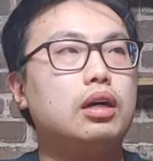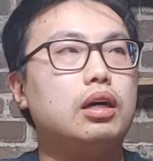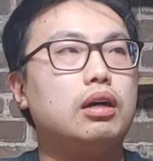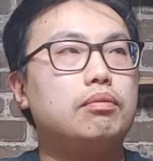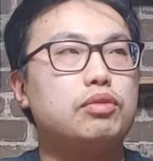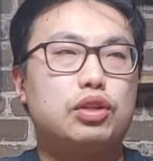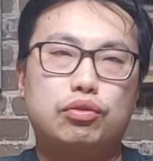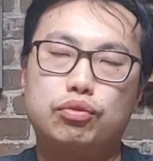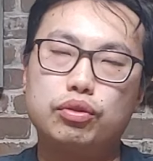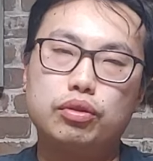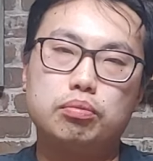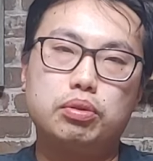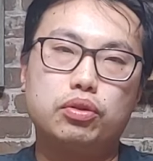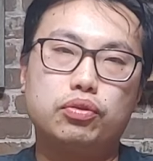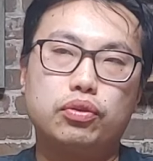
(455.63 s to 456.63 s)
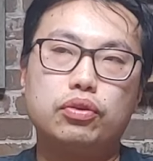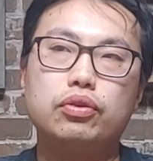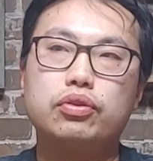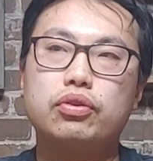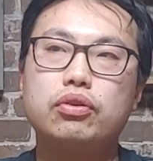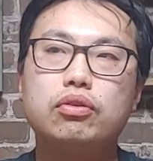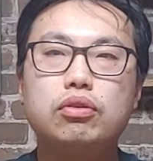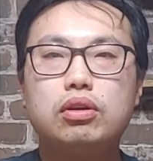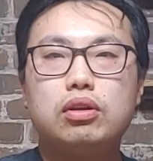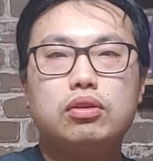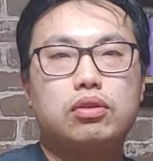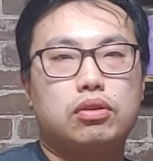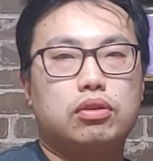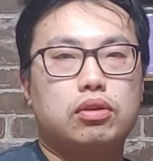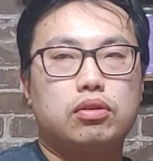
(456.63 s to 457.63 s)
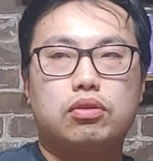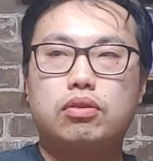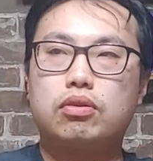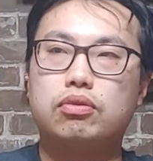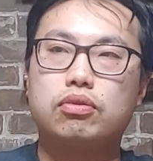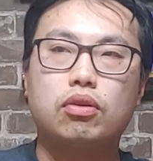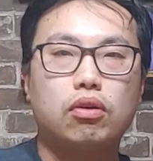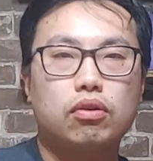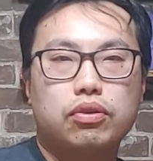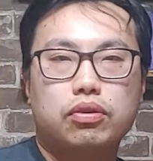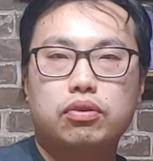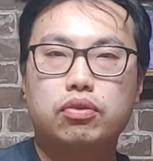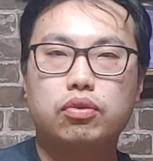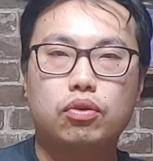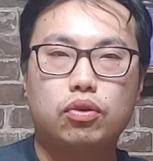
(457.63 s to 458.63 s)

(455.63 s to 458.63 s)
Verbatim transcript: Um, you have really beautiful acidity. The, the salt